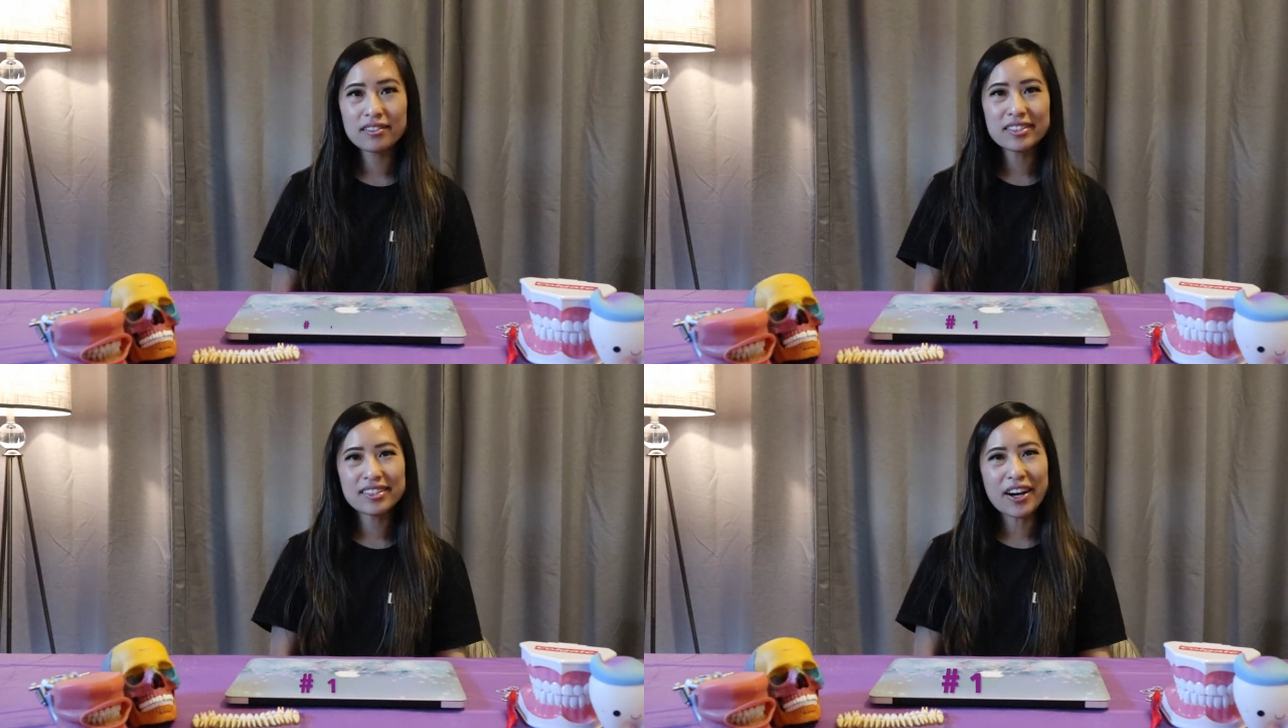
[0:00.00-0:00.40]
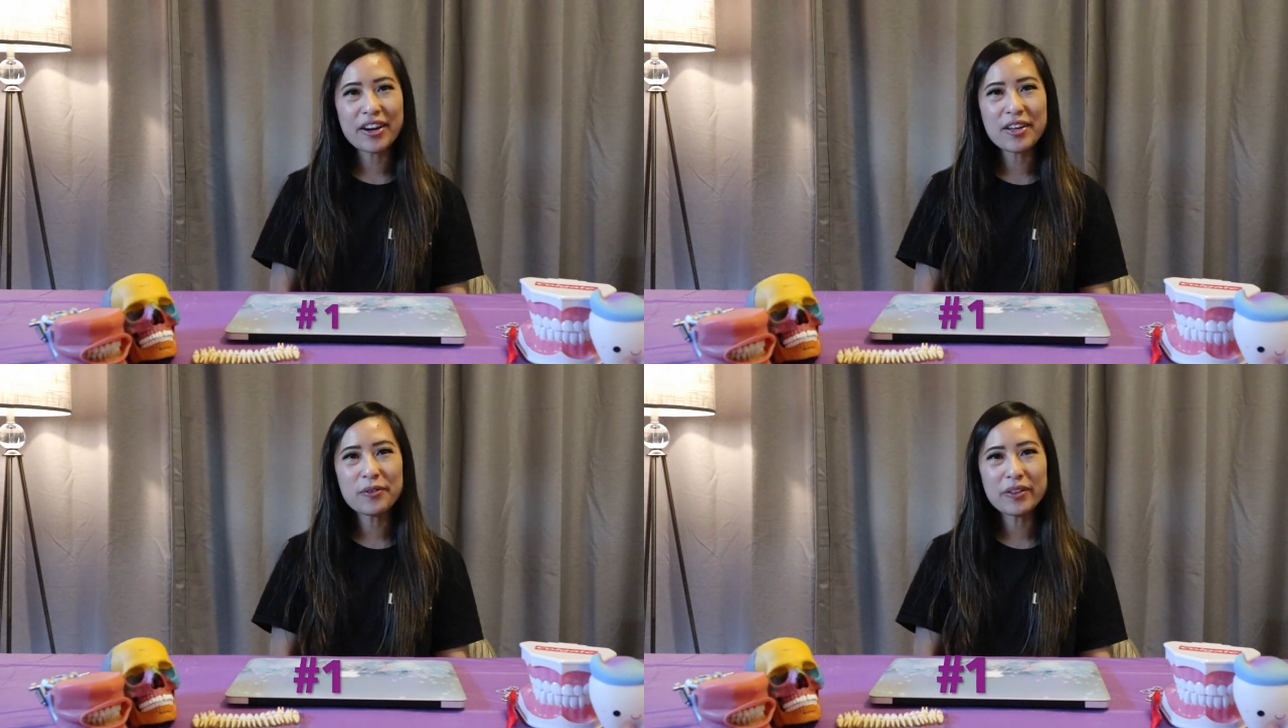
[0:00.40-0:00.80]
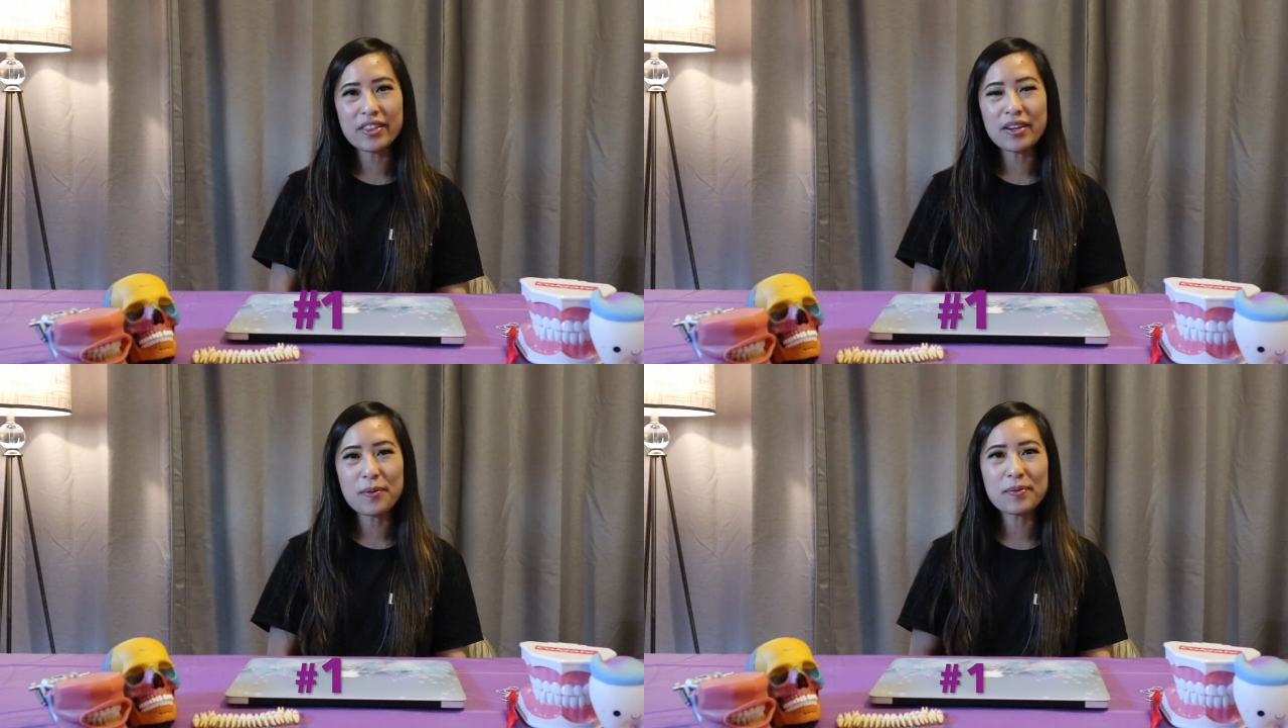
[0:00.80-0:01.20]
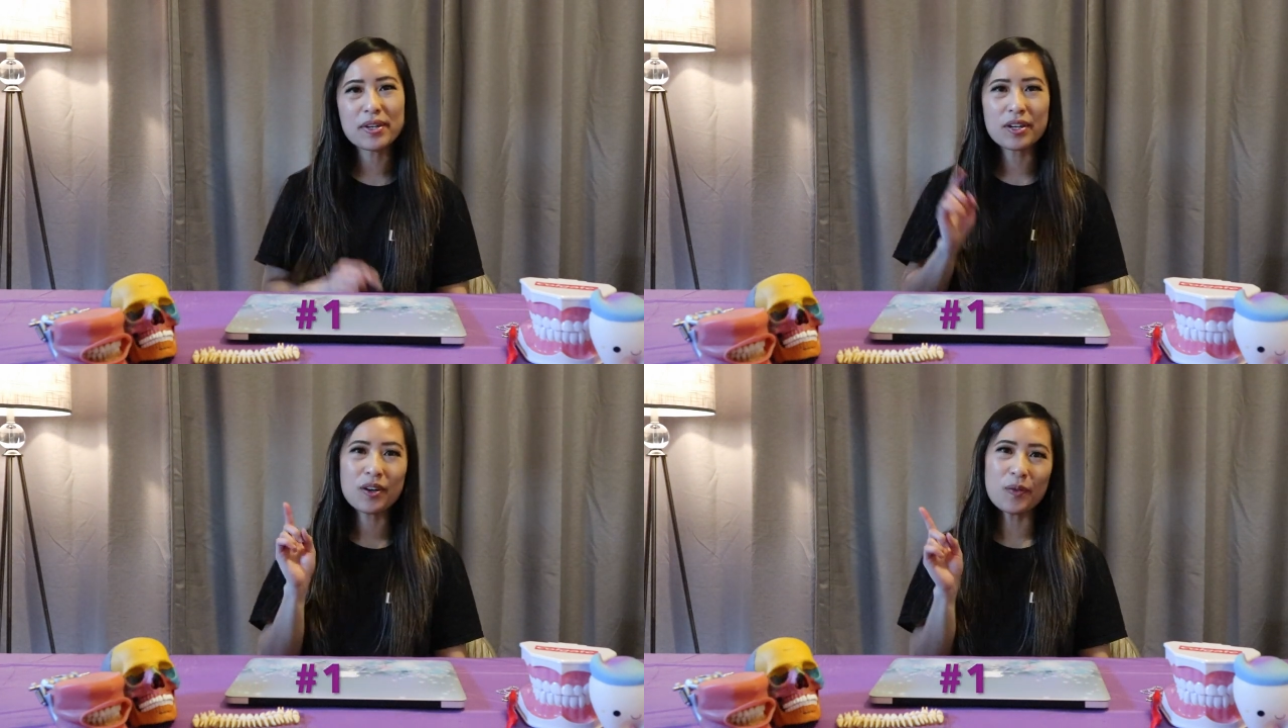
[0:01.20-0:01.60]
Starting with
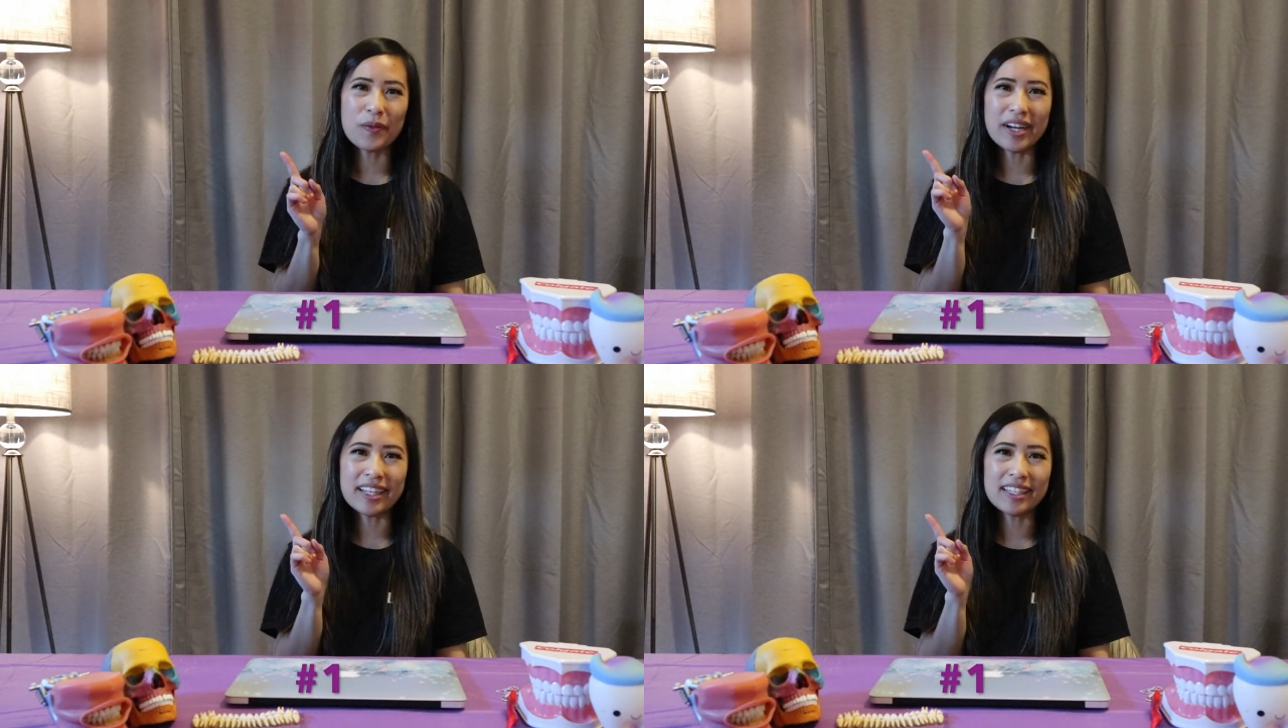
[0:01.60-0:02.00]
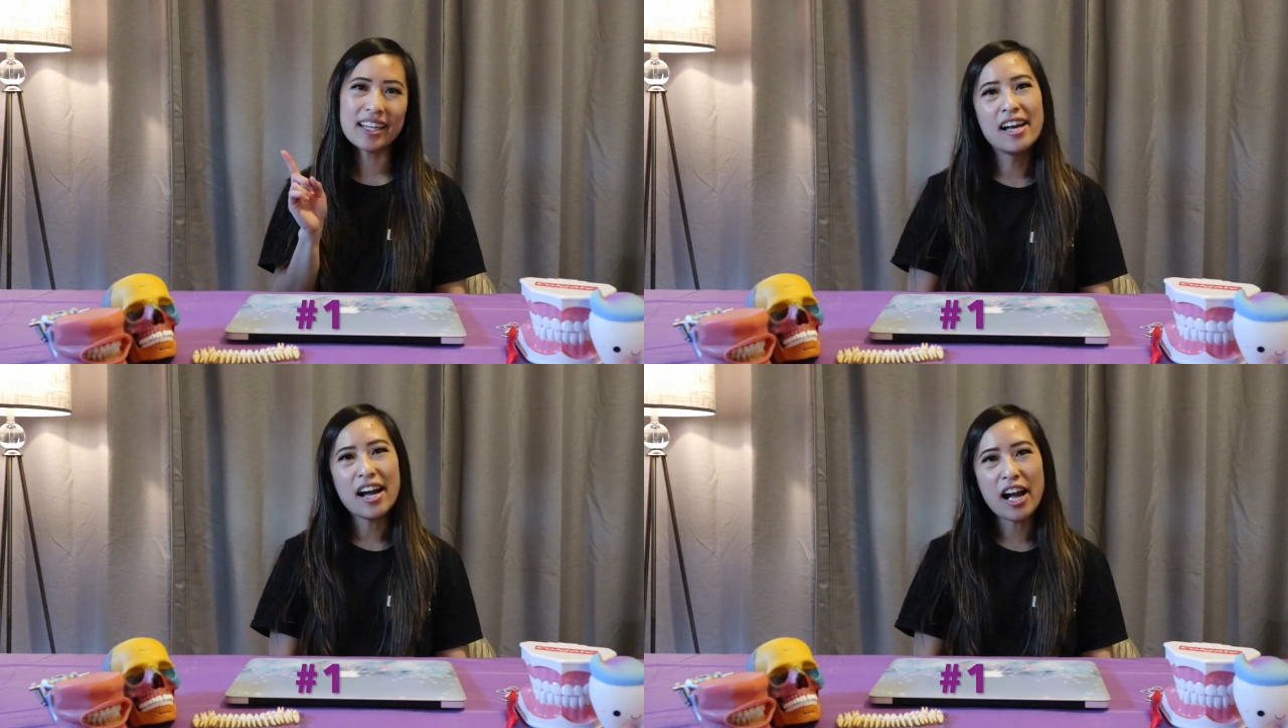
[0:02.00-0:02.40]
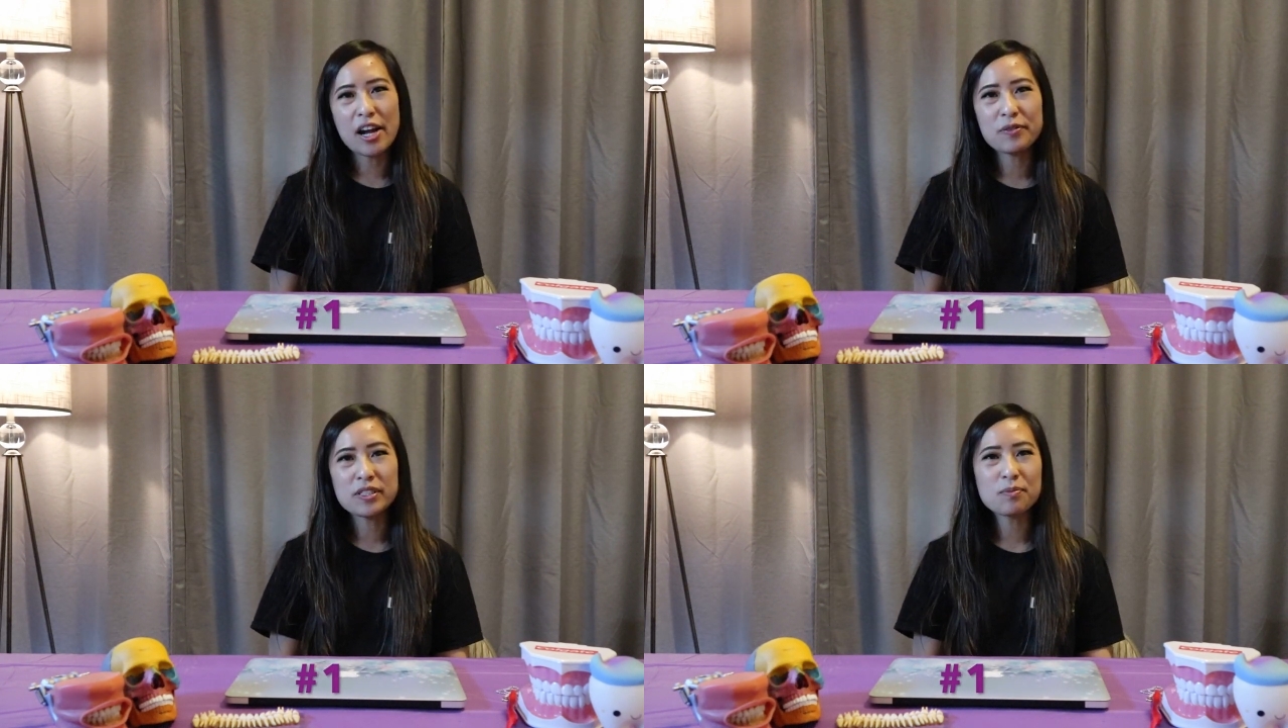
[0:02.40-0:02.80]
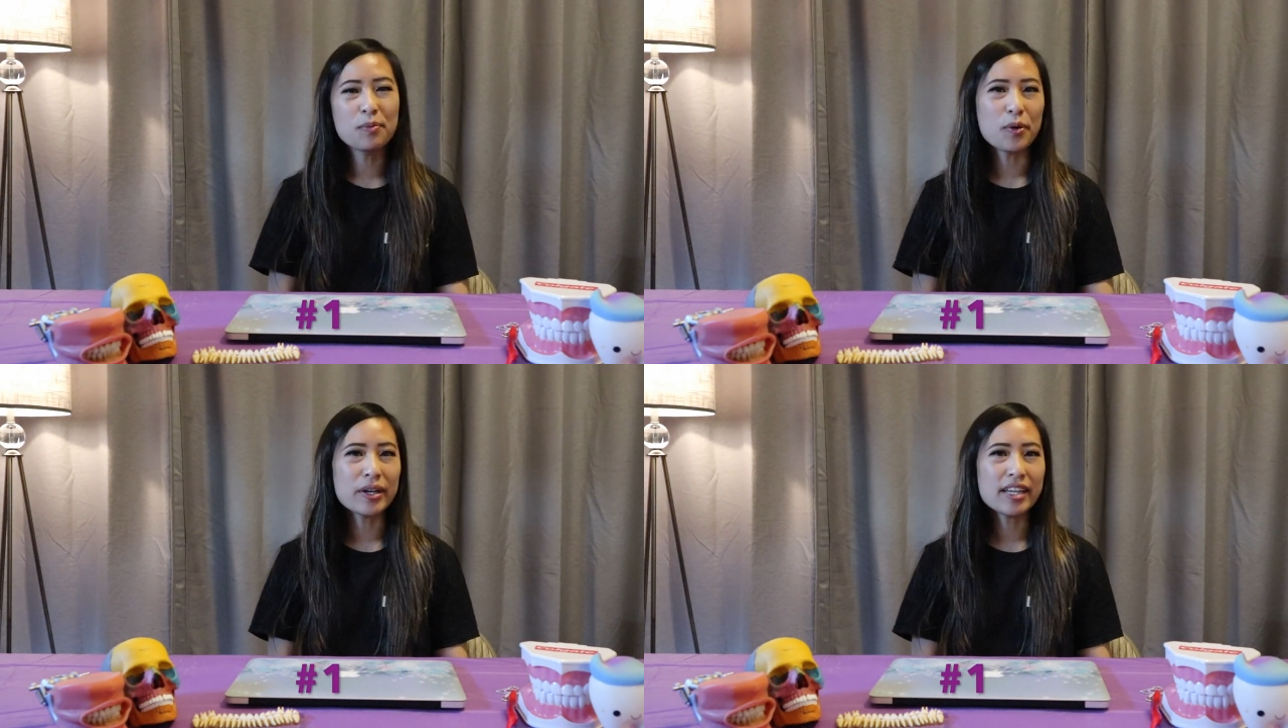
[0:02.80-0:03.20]
number 1, I was
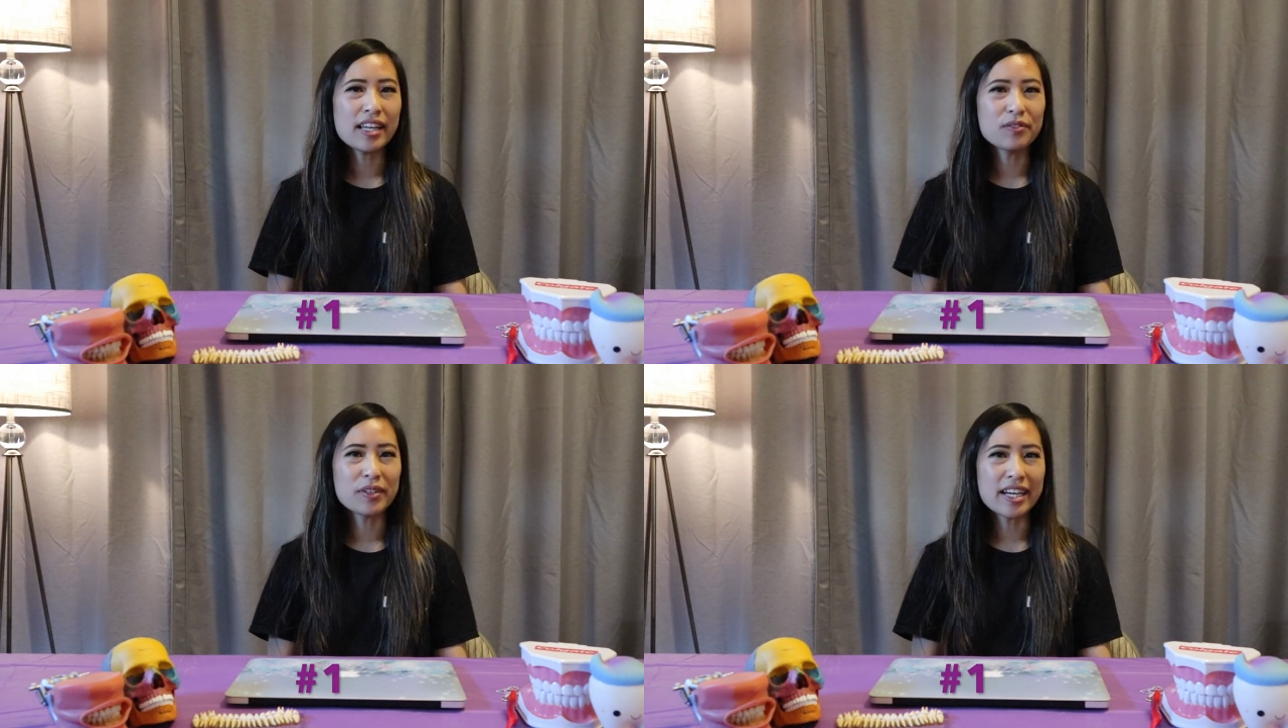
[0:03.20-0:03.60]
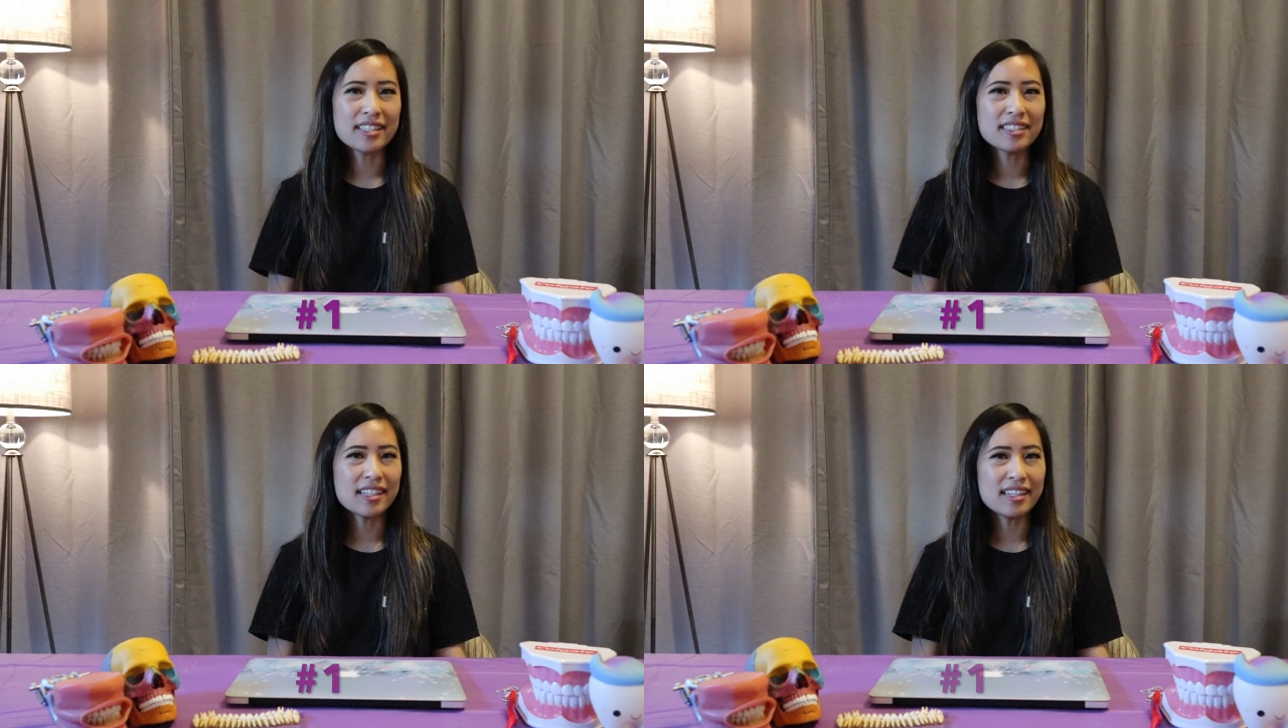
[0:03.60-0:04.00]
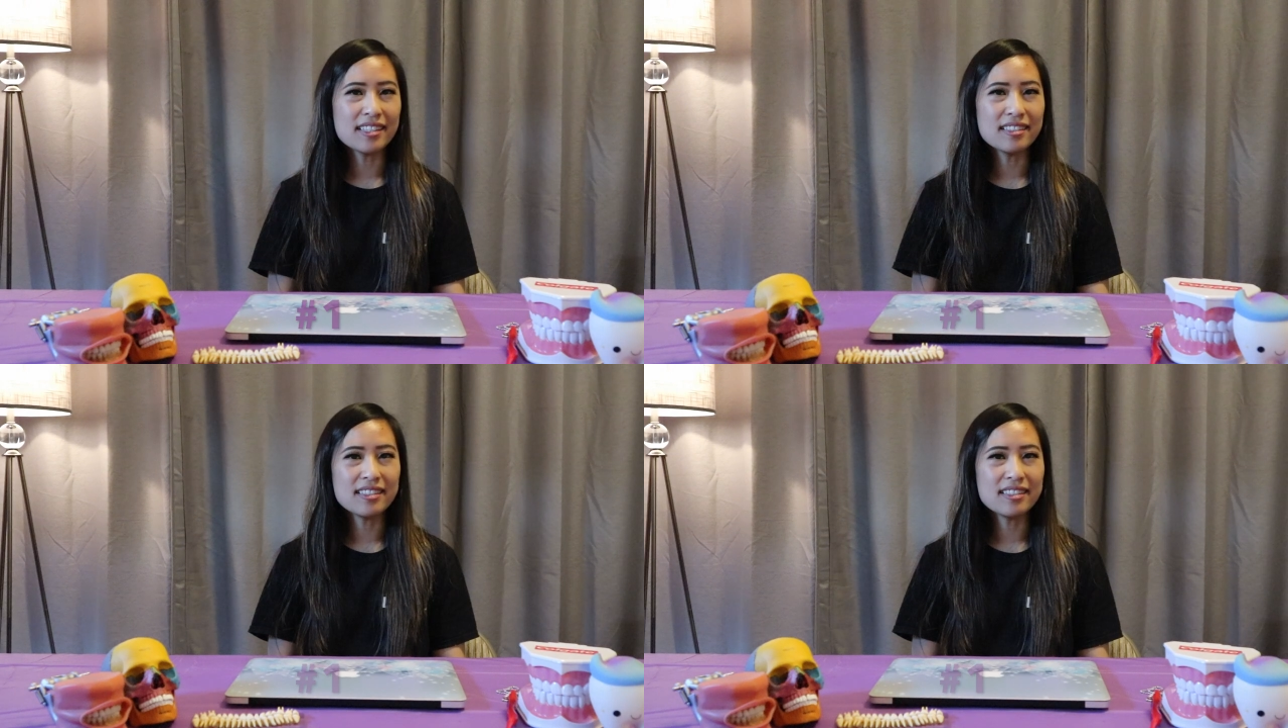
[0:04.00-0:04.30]
born and raised in